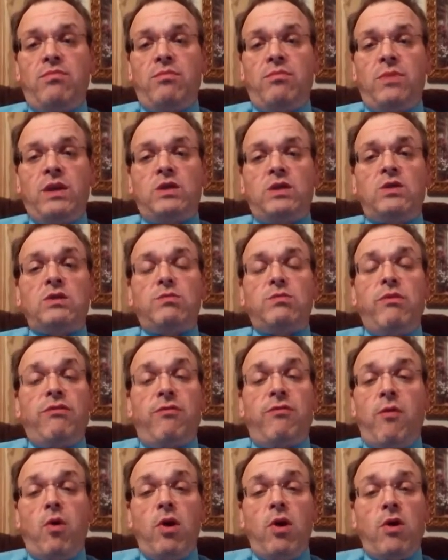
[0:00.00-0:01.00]
This was
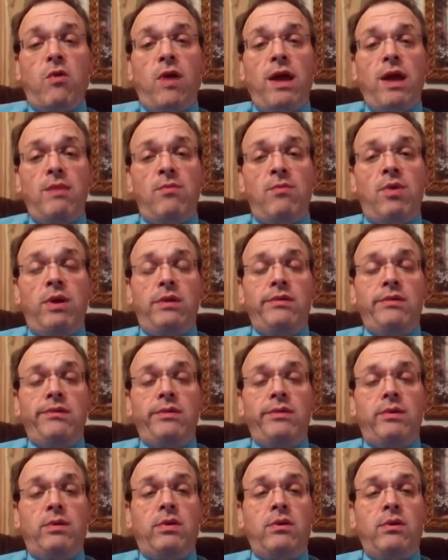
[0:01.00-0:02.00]
before Great Britain,
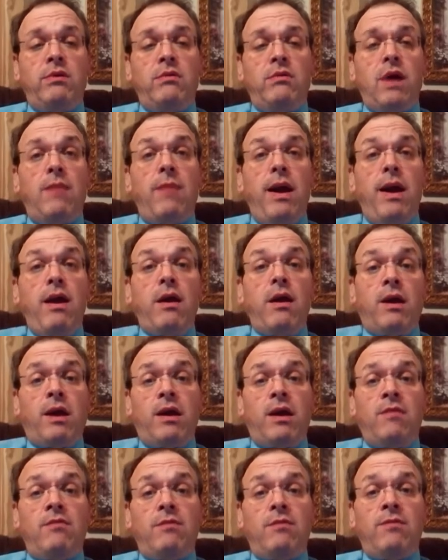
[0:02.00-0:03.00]
or America
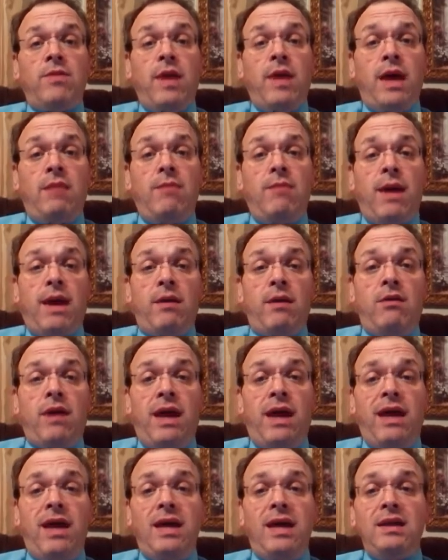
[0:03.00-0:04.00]
even for that matter,
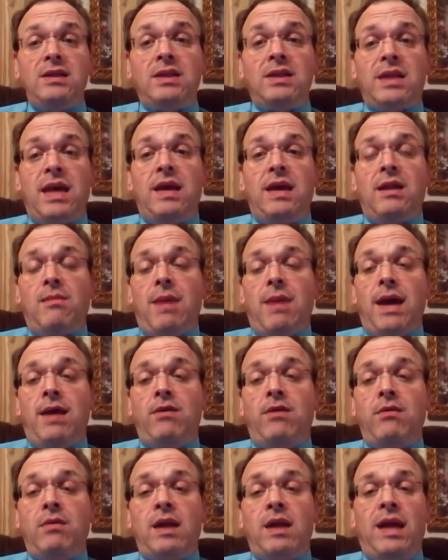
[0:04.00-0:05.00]
had any say in the
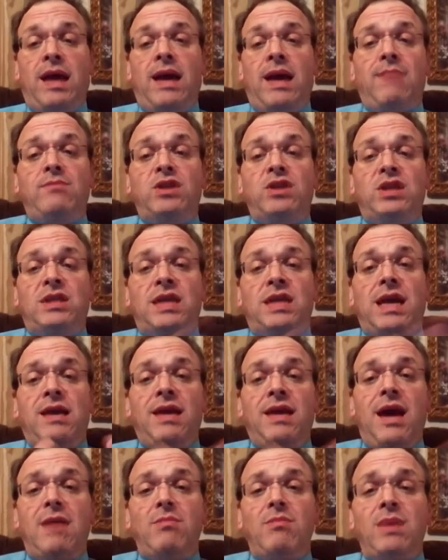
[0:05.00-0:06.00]
matter. And I'm just saying
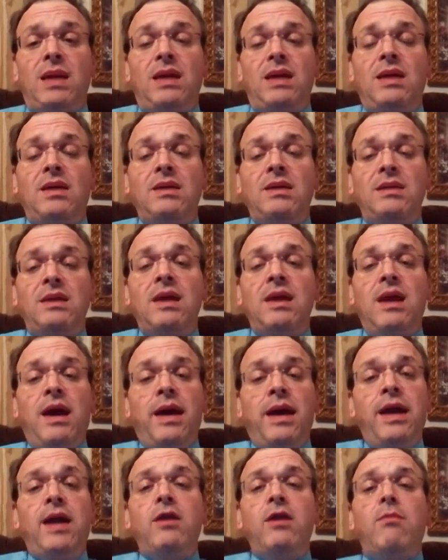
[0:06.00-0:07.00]
that because
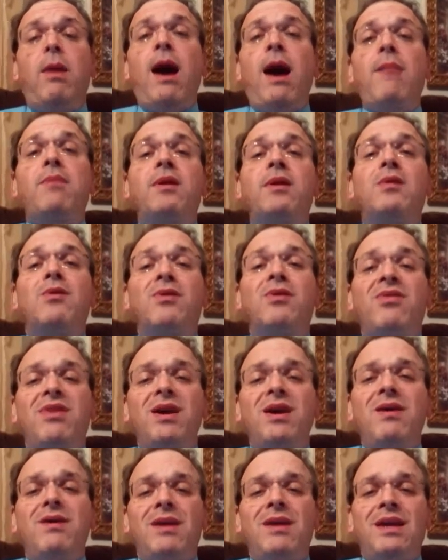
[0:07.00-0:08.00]
another popular
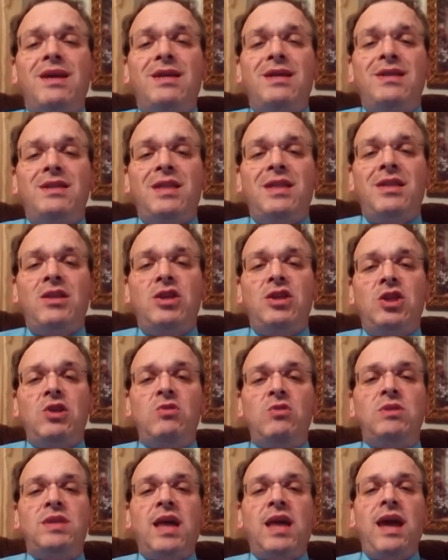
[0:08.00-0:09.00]
theory is that the
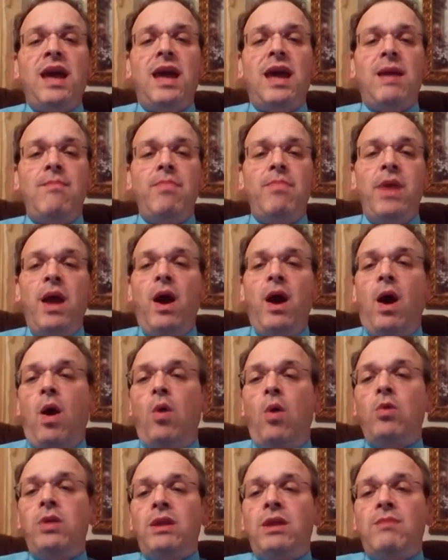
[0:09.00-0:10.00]
Jews came
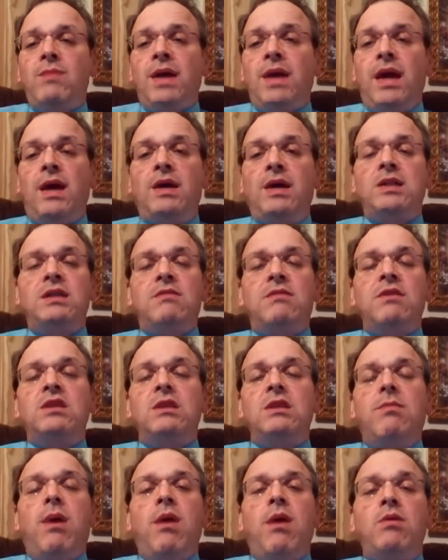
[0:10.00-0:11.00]
only because of the
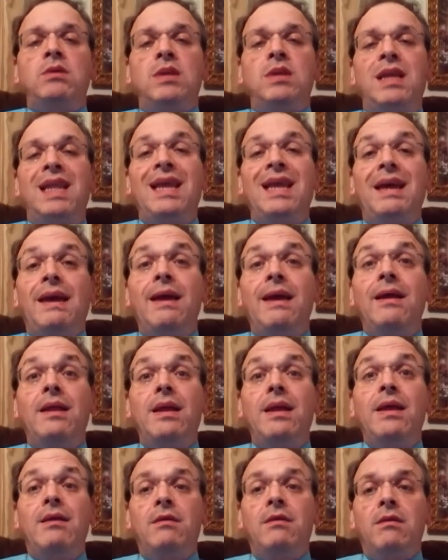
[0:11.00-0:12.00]
supposedly
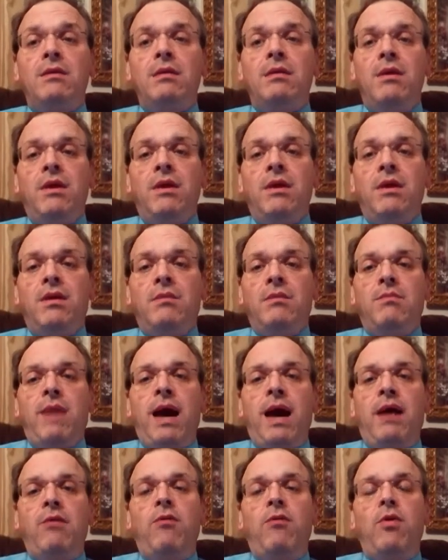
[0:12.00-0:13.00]
illegal
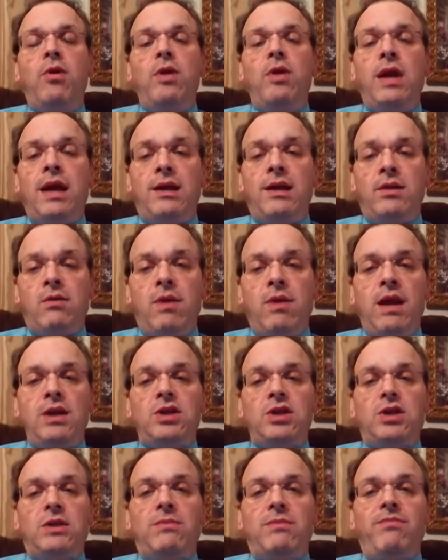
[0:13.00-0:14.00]
Balfour
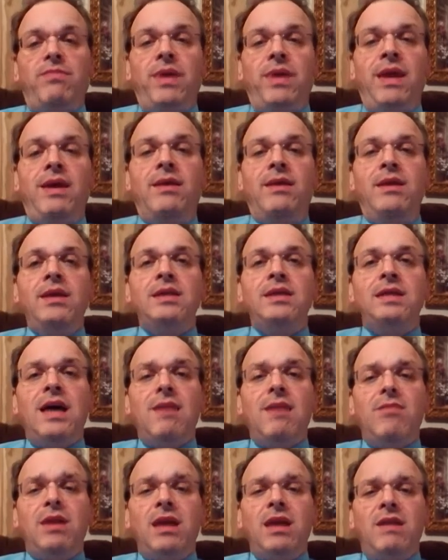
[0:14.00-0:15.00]
Declaration. This,
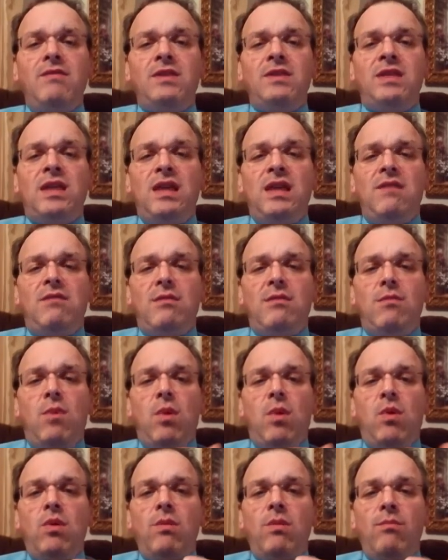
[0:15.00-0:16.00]
I believe, is an even
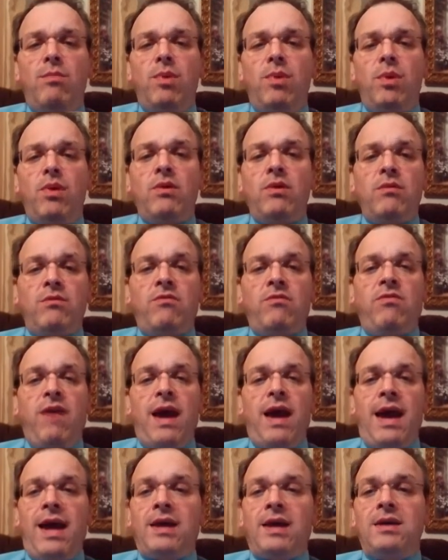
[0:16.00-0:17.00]
more important
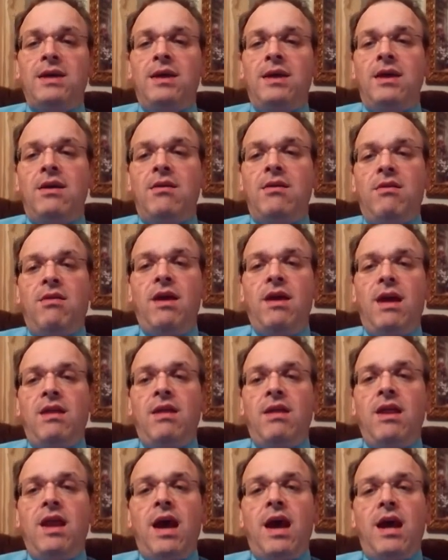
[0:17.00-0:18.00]
fact
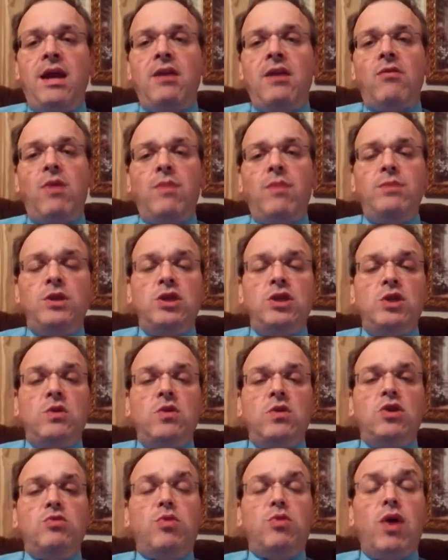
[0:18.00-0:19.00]
than the non-interrupted
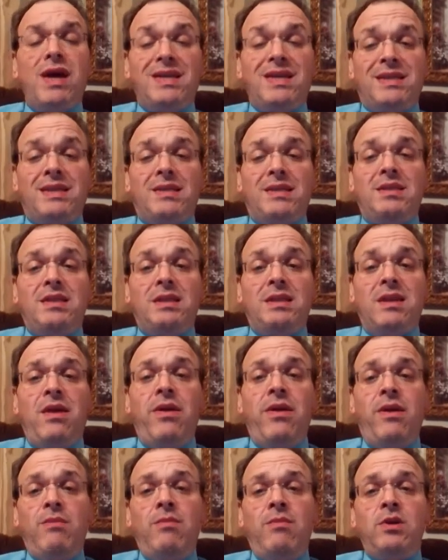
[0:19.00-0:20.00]
Jewish presence.
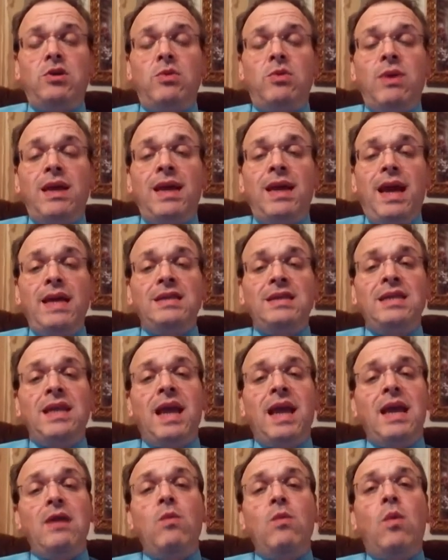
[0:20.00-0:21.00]
Between
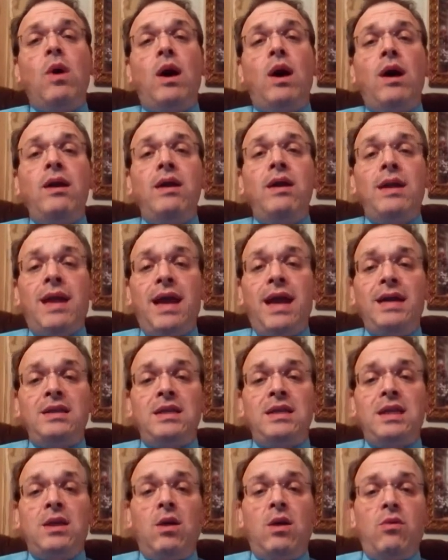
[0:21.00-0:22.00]
1881 and
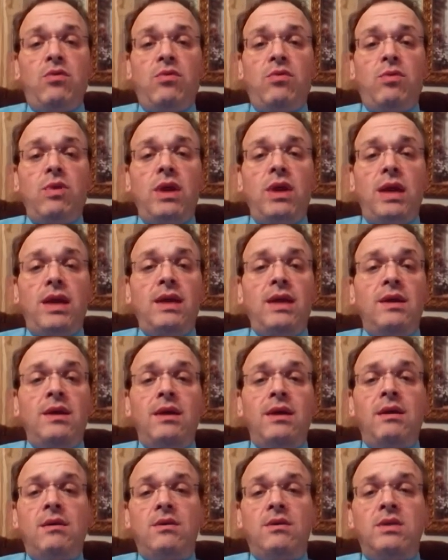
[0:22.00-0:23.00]
1903,
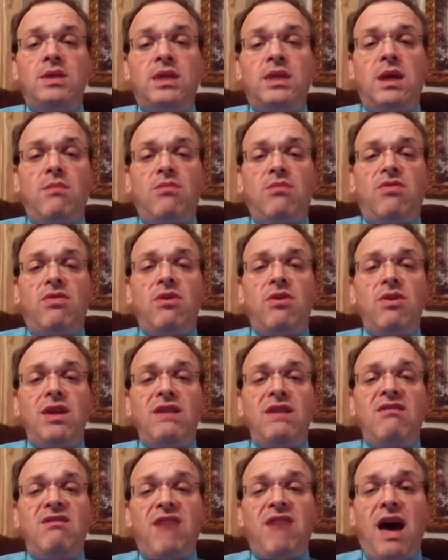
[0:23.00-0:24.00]
some
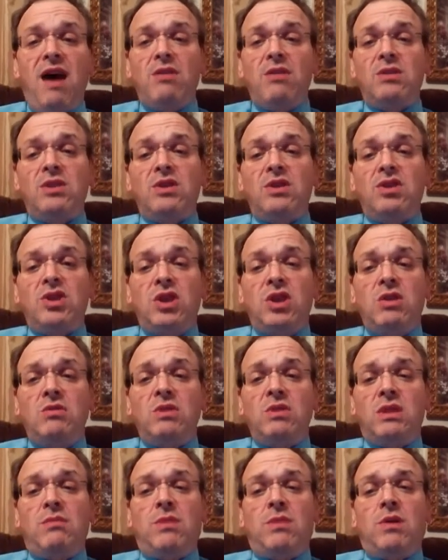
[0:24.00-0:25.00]
30,000
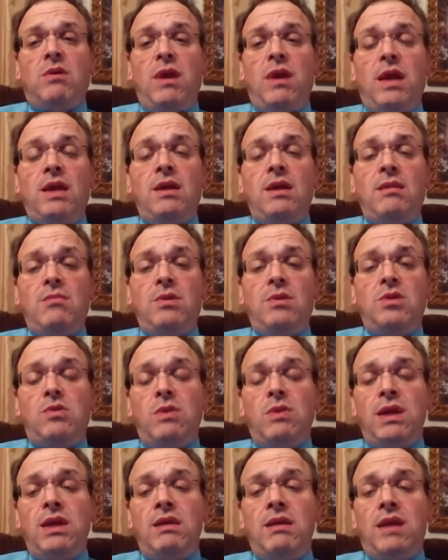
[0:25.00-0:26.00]
Jews immigrated, and
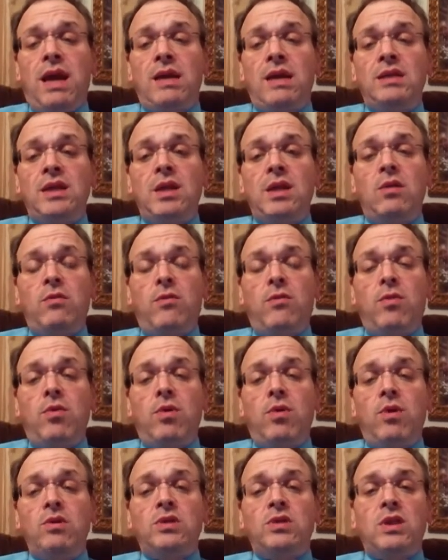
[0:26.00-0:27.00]
between
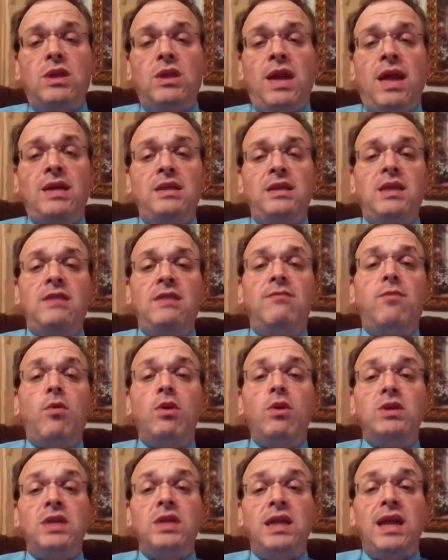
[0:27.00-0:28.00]
1904 to
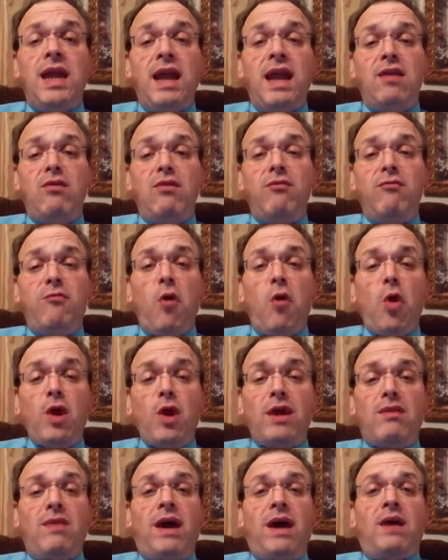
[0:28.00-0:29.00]
1914, another
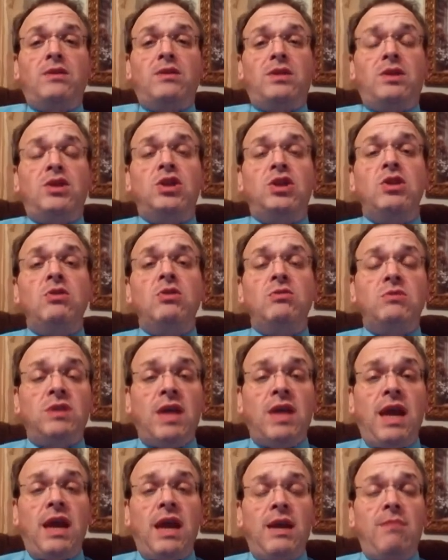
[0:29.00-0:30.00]
40,000 Jews
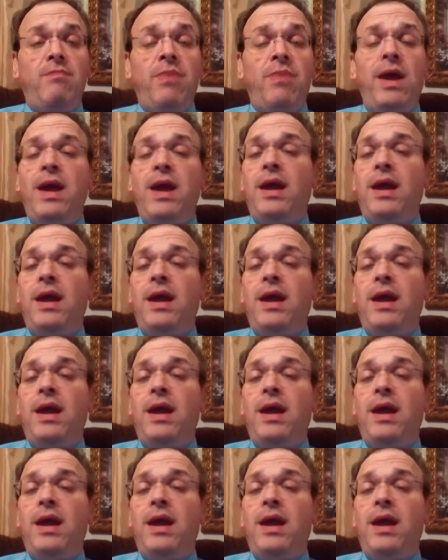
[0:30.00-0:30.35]
came.